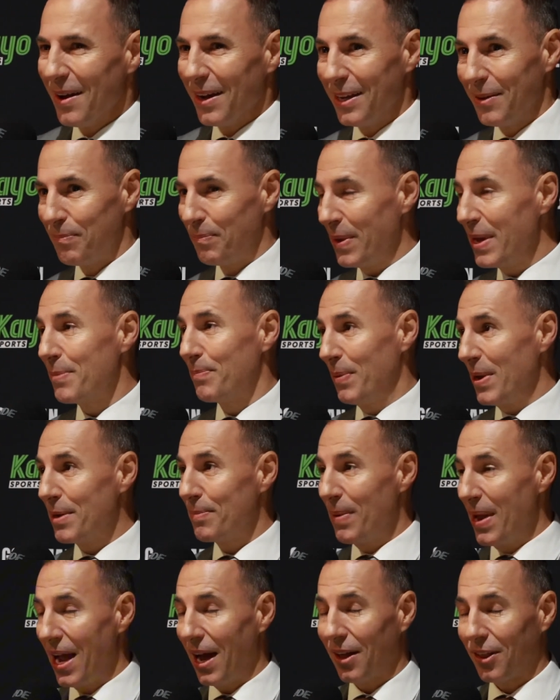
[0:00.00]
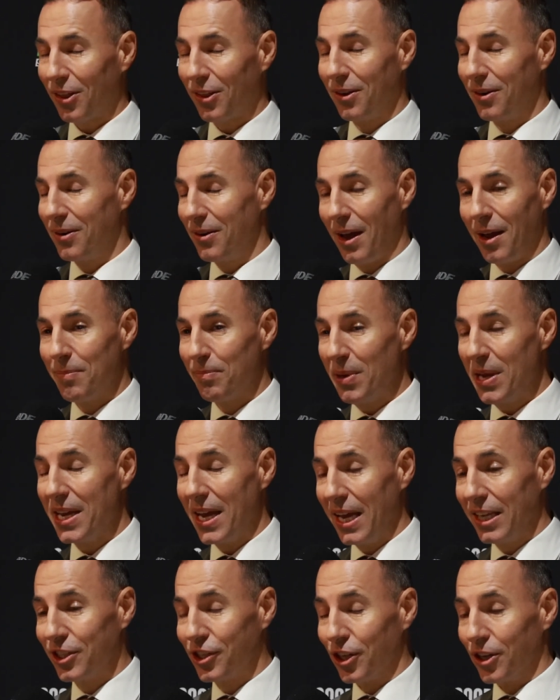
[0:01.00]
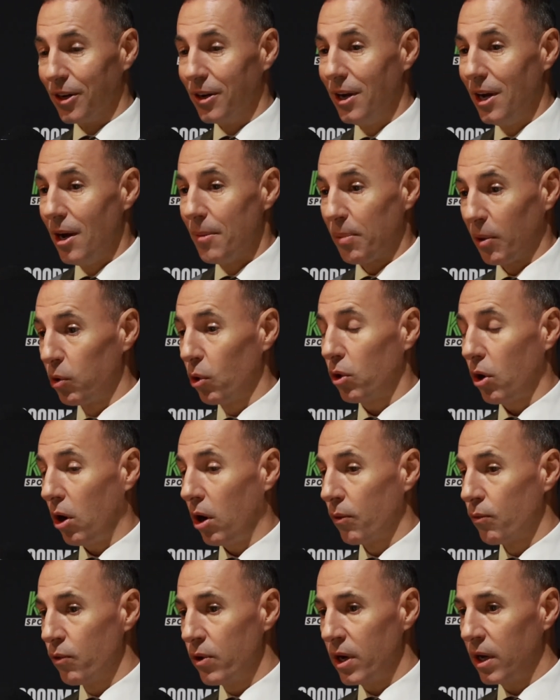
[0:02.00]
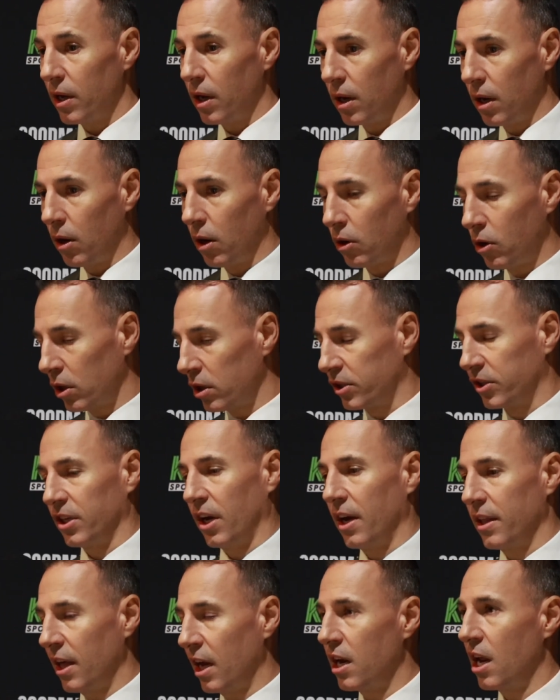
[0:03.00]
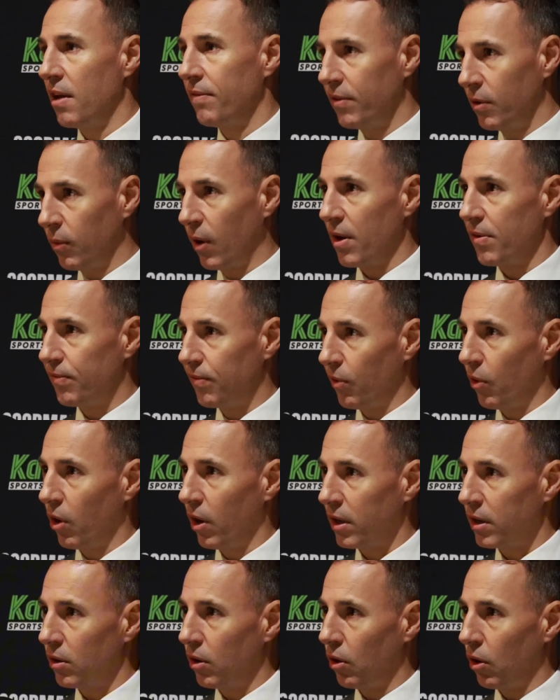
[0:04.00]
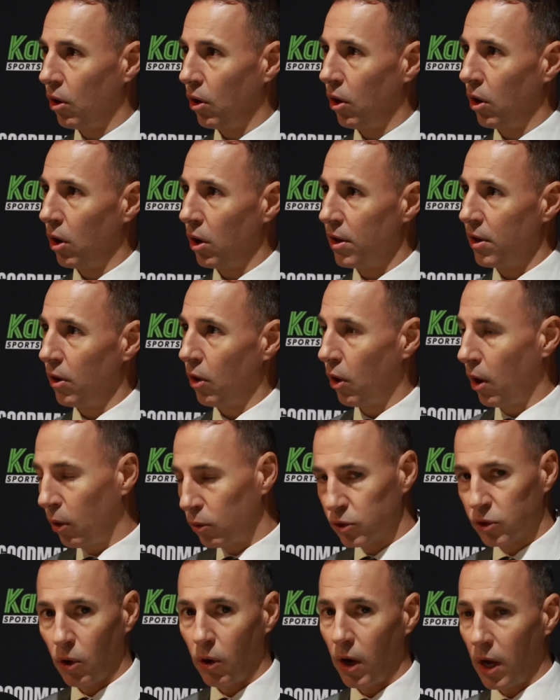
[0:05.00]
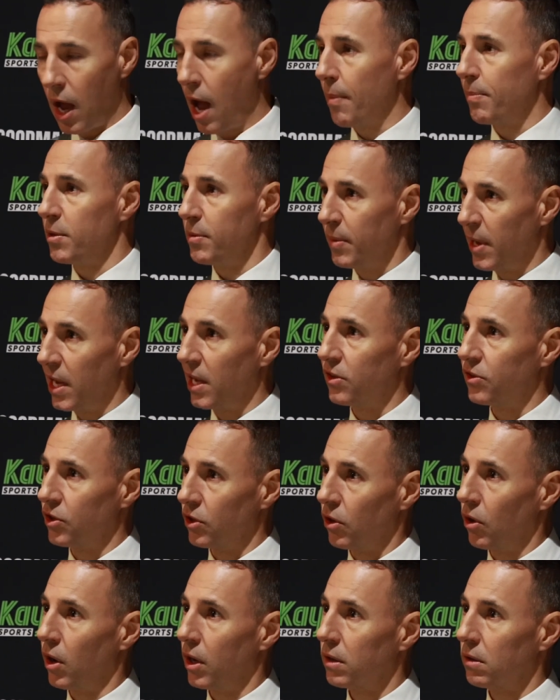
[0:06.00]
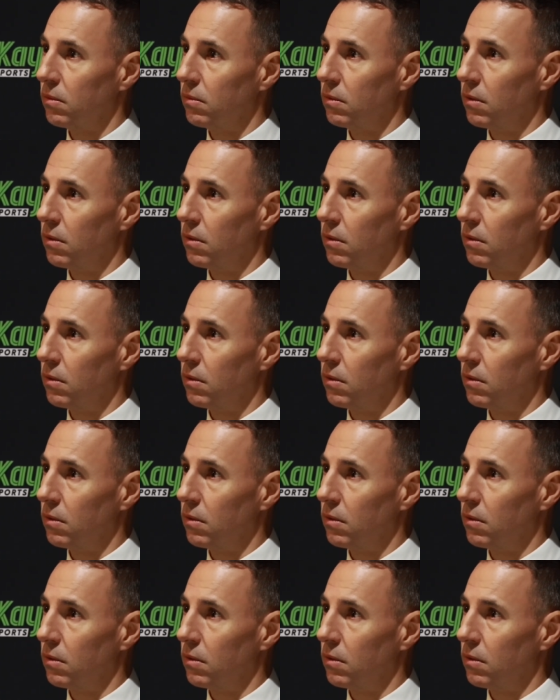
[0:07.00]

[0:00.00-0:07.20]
Big mouth and big engine. Yeah. But look, I've got to say, that heavyweight fight, I'll die a happy man tonight.